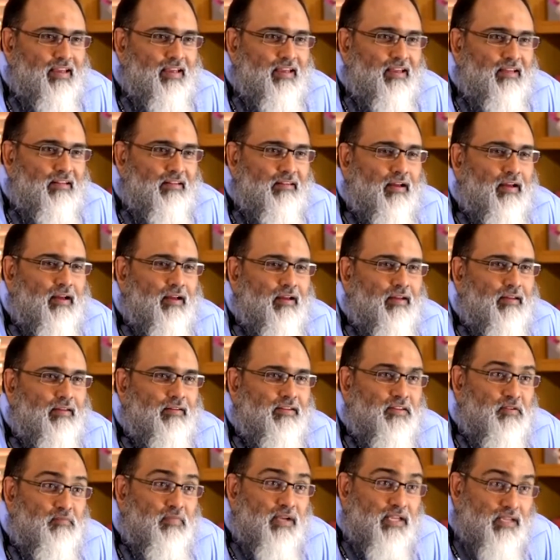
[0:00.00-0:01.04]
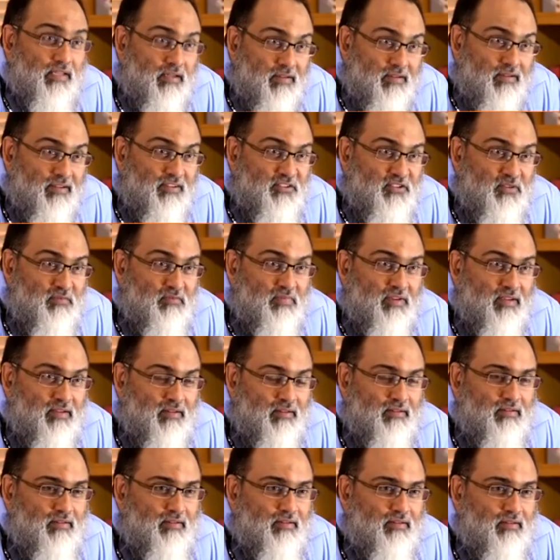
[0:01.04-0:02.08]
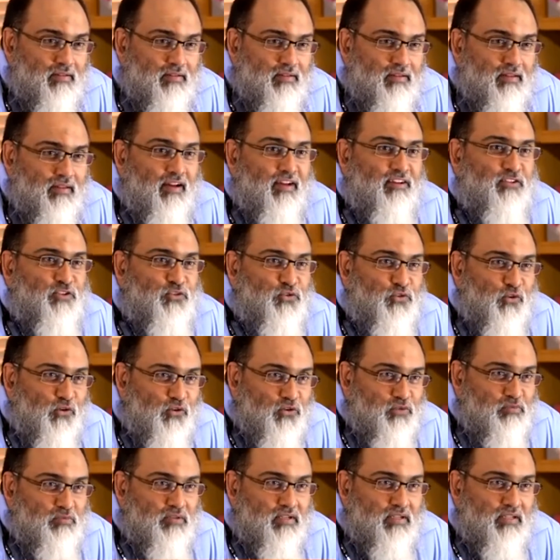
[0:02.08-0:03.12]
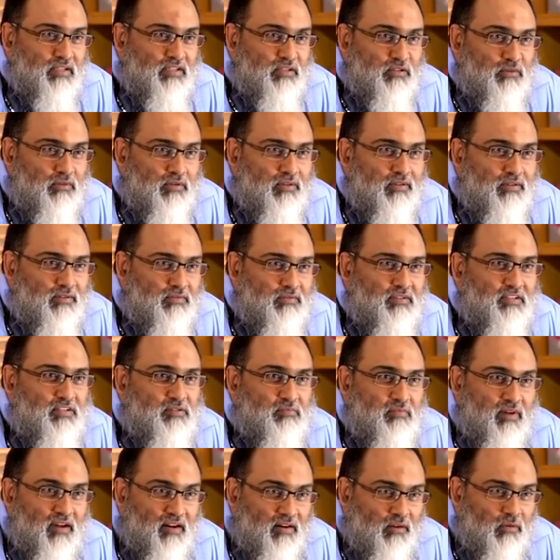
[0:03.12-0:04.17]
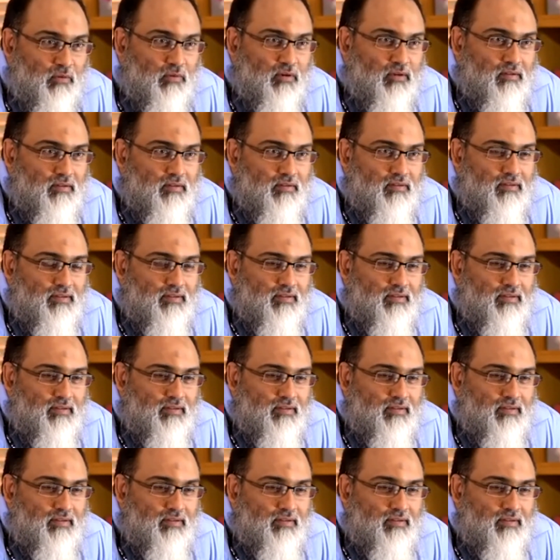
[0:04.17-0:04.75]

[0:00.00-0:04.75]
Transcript: And I did my internship at the largest hospital in the world, which is Baragwanath.